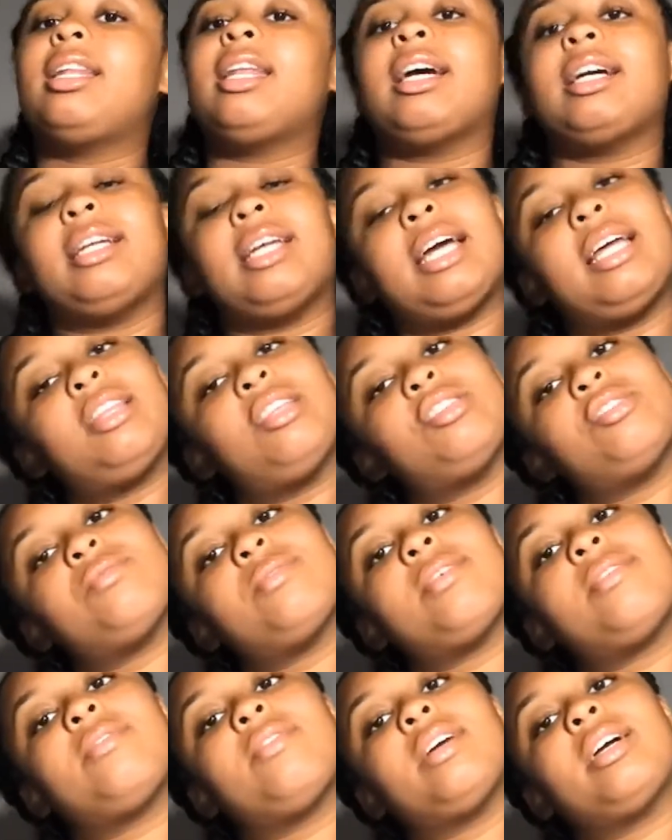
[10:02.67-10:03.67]
Like, 9th and
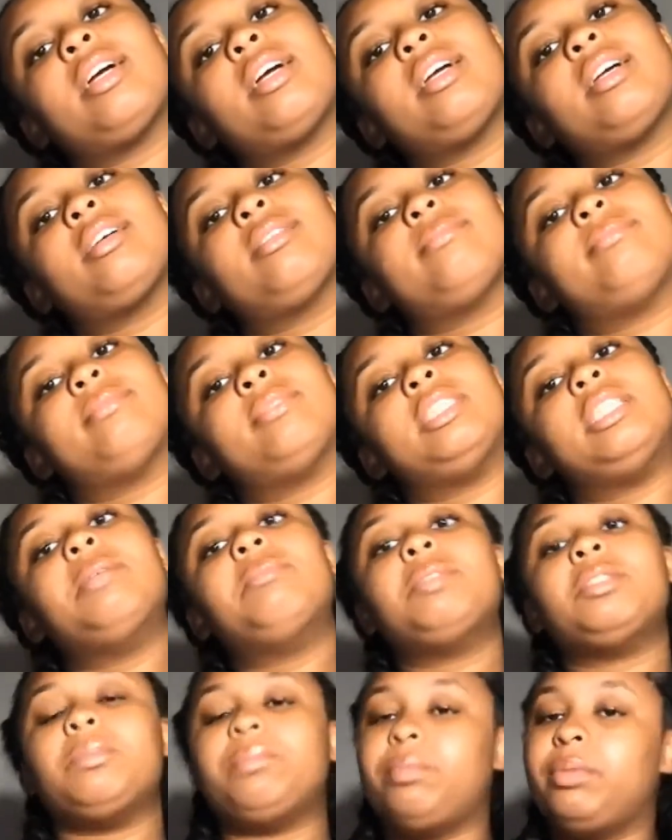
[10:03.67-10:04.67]
12th grade,
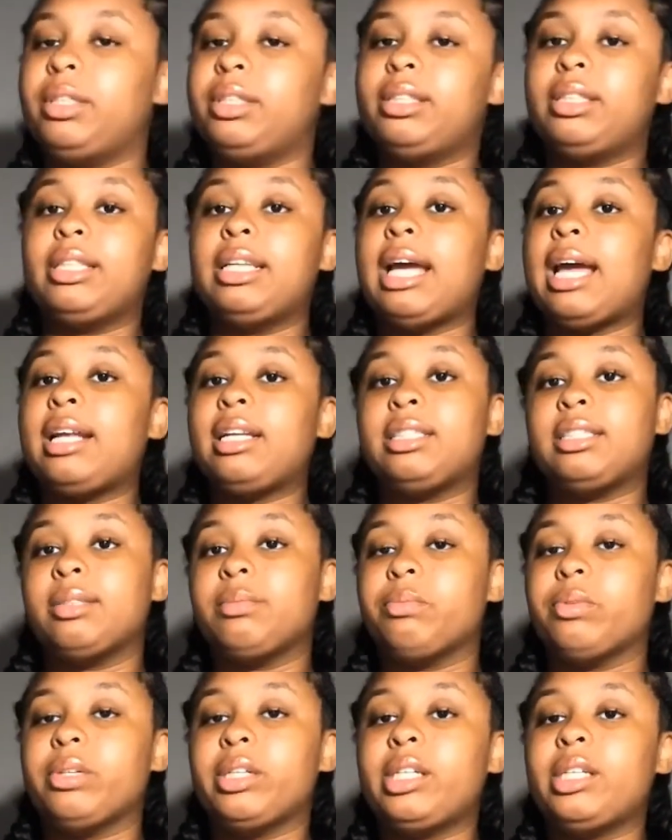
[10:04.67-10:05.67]
them is breeze. That's the
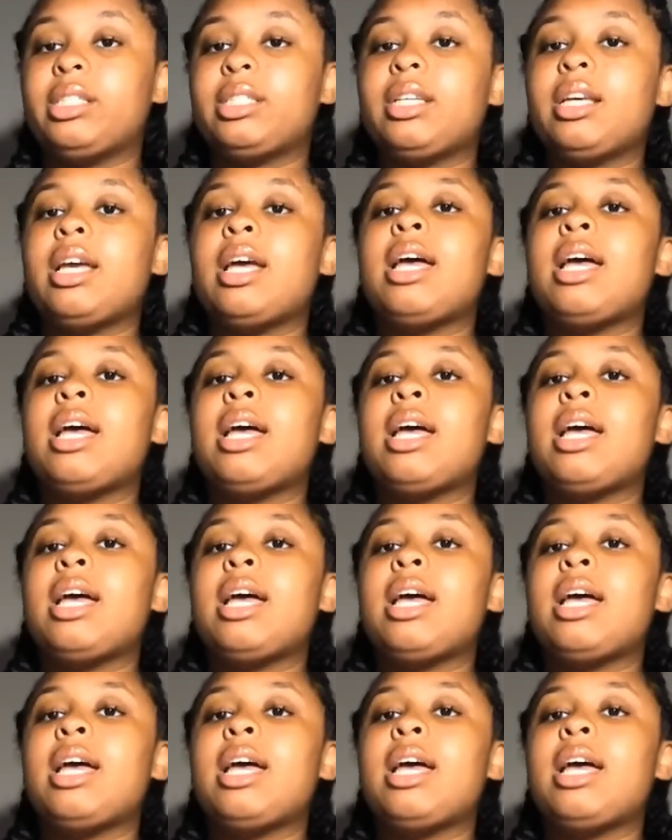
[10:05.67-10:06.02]
breeze.